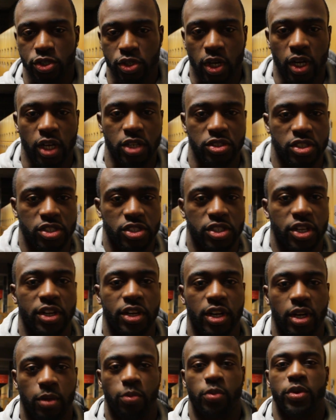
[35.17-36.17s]
You can't just
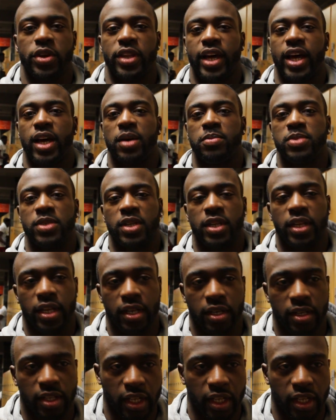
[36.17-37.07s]
turn up with abs and then